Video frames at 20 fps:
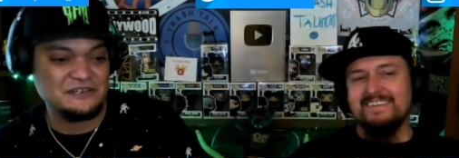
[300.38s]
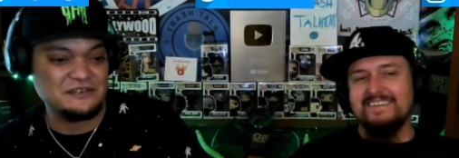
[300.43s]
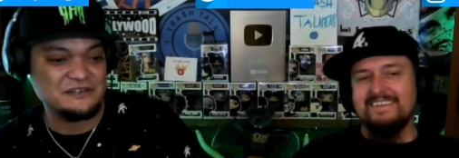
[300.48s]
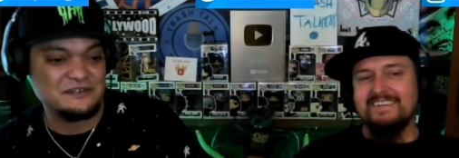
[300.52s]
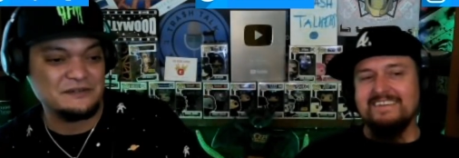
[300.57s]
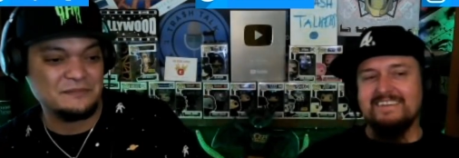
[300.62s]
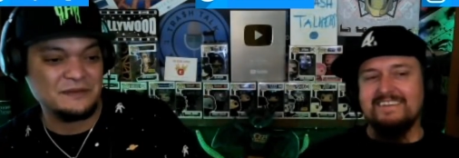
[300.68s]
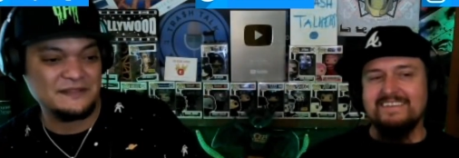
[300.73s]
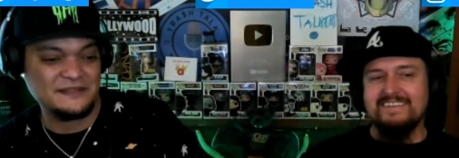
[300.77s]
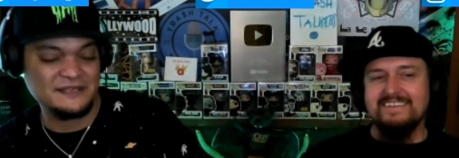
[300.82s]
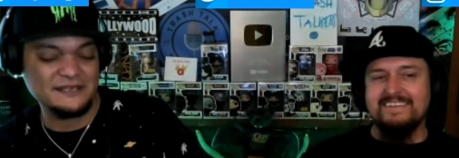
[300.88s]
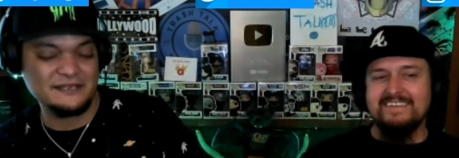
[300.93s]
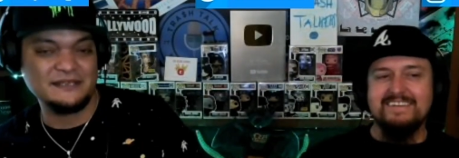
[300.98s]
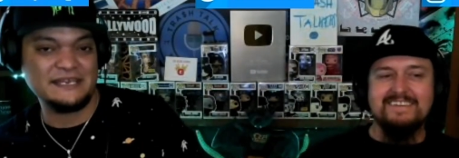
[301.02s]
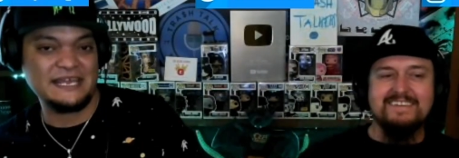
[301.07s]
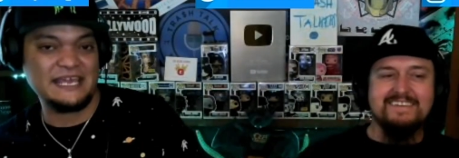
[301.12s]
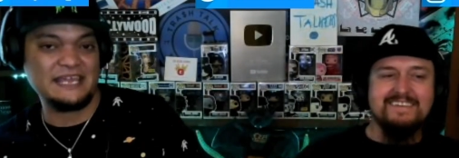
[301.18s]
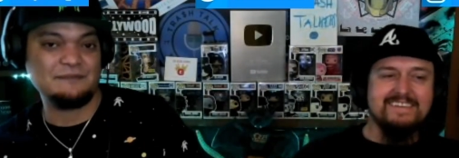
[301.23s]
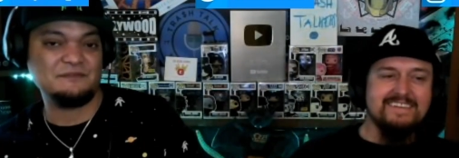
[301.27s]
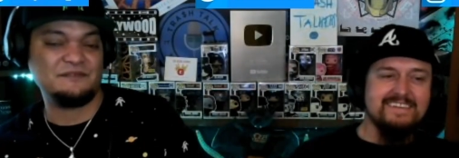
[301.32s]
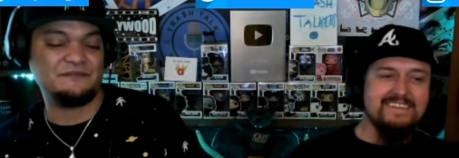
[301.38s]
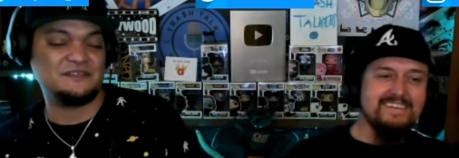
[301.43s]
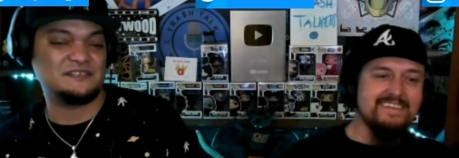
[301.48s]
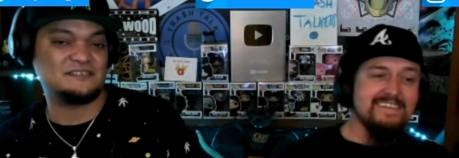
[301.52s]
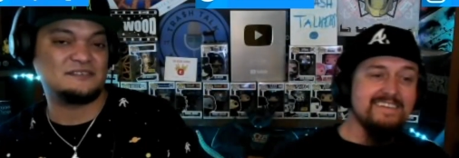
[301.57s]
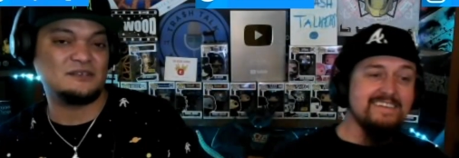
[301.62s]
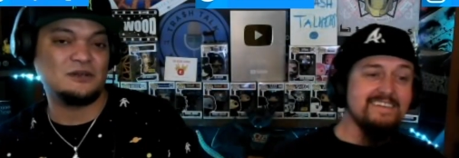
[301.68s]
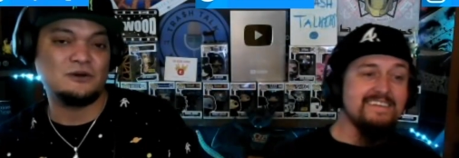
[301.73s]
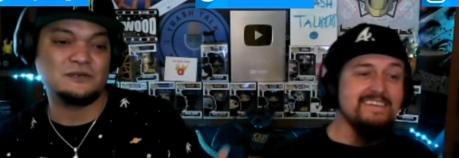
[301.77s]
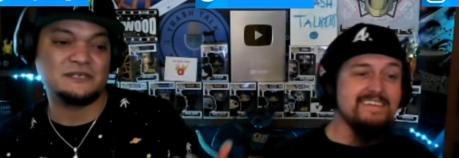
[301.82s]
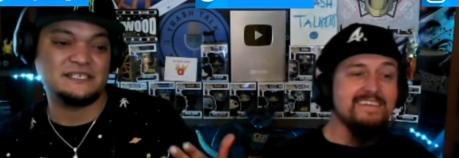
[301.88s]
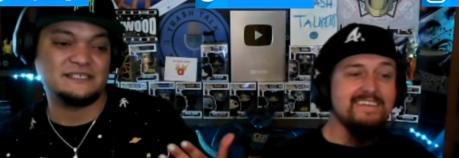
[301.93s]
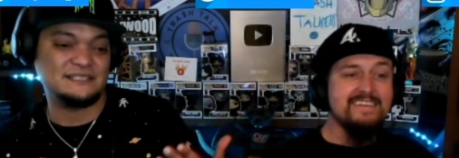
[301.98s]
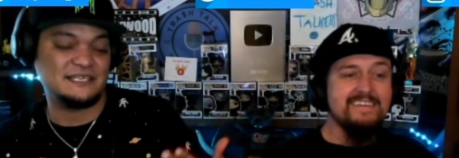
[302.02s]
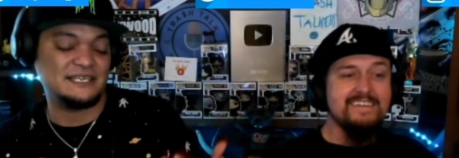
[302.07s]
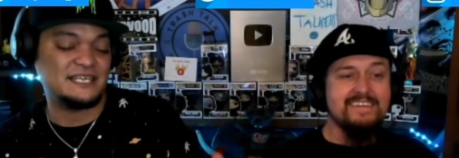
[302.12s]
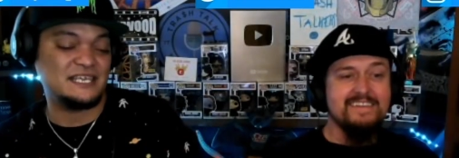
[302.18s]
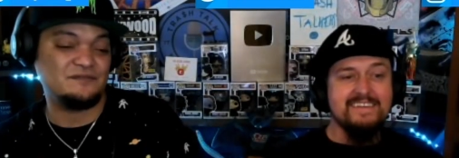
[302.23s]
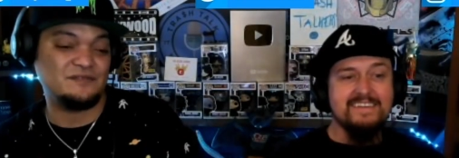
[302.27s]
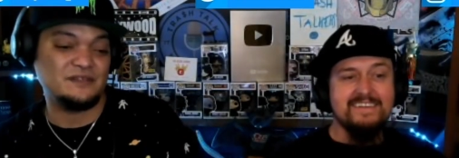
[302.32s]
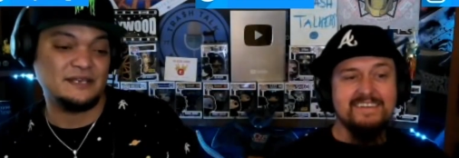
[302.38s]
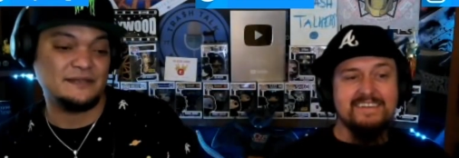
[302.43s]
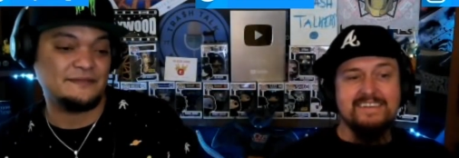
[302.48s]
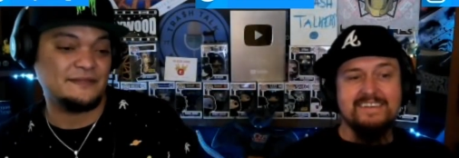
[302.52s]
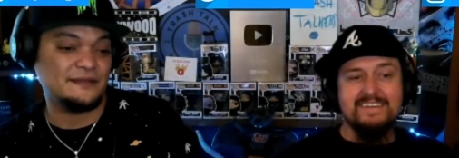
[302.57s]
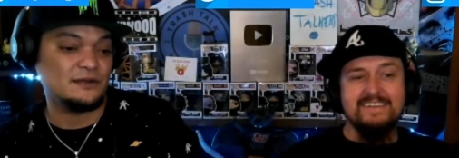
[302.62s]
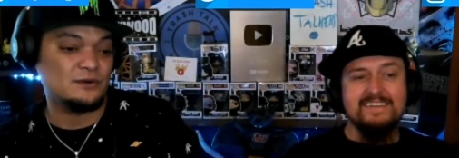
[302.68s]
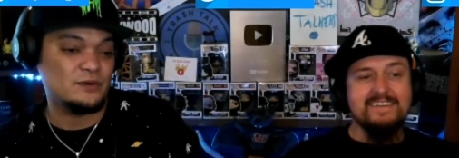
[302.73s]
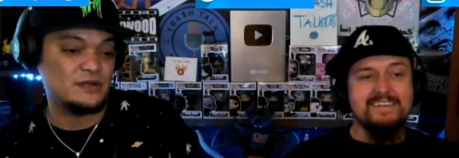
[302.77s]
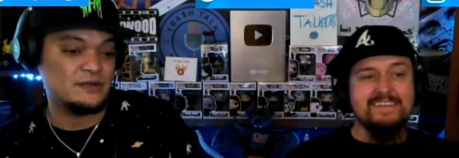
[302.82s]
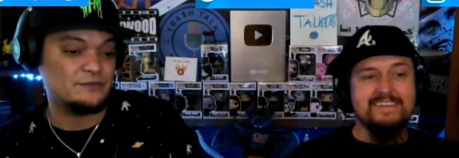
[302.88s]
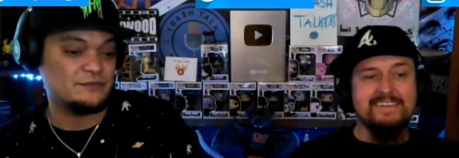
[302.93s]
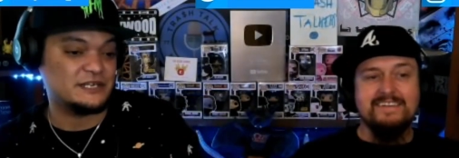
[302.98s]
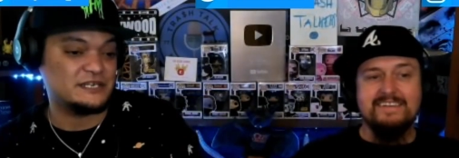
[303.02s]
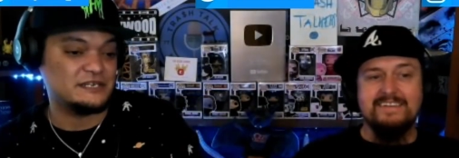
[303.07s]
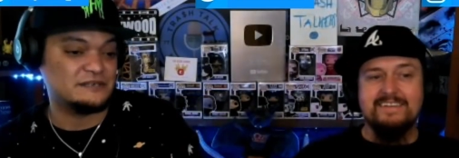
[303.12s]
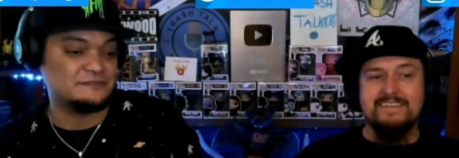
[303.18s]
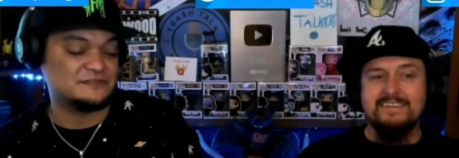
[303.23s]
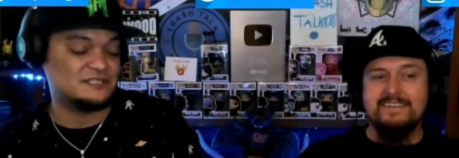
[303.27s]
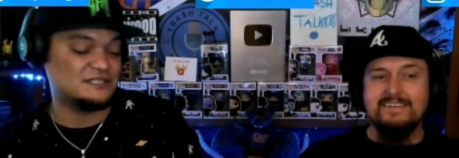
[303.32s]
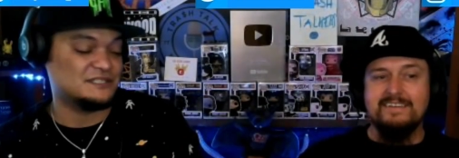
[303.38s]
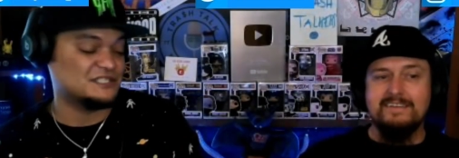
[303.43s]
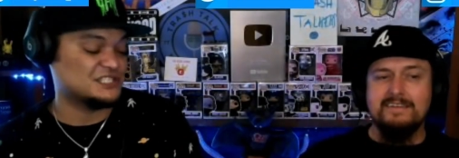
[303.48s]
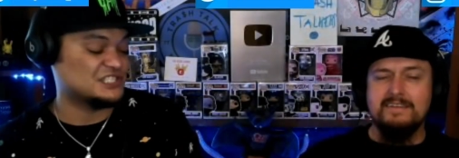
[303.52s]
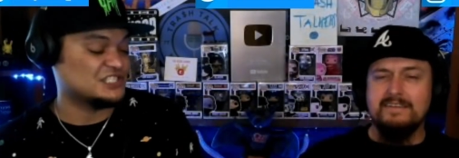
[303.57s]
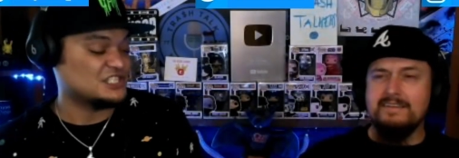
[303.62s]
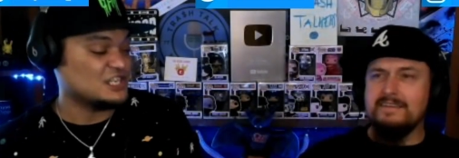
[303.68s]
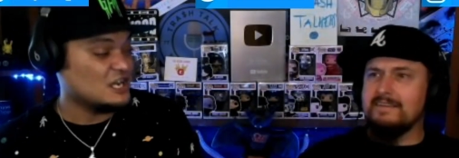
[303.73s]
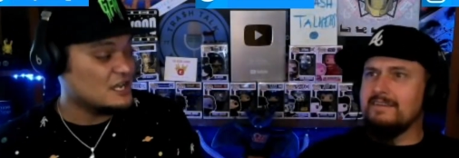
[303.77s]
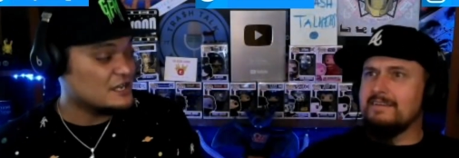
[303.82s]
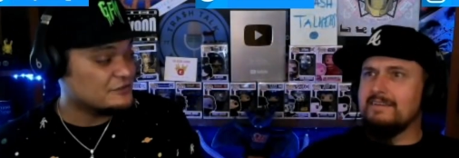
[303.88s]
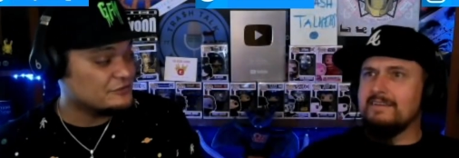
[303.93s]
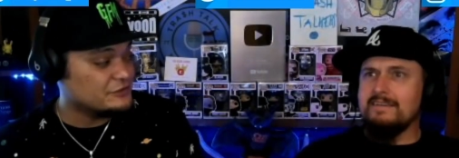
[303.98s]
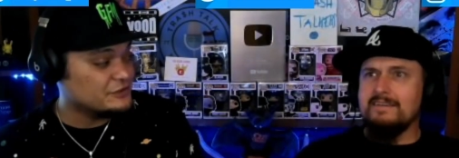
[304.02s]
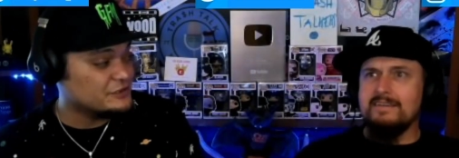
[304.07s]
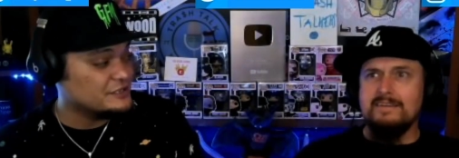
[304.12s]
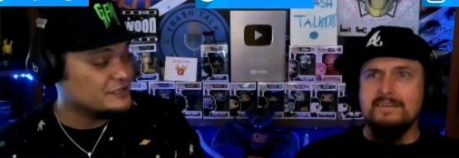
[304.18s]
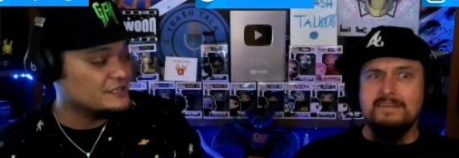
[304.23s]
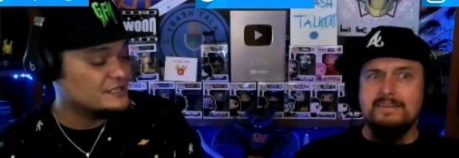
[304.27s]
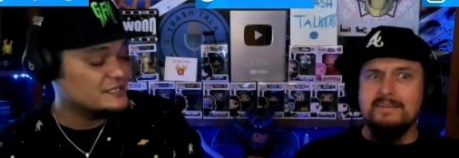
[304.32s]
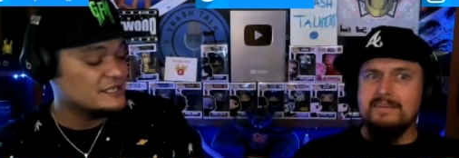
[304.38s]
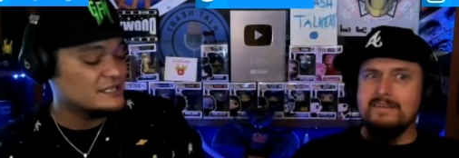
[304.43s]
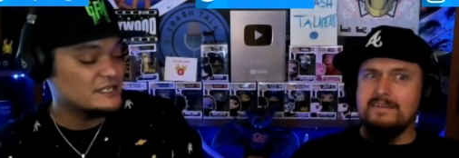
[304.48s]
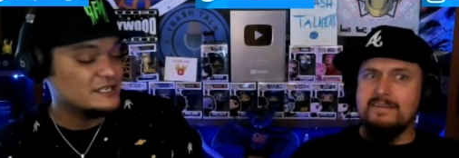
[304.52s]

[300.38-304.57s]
Speaker 1: here. The name of the song doesn't give anything away when it comes to the genre.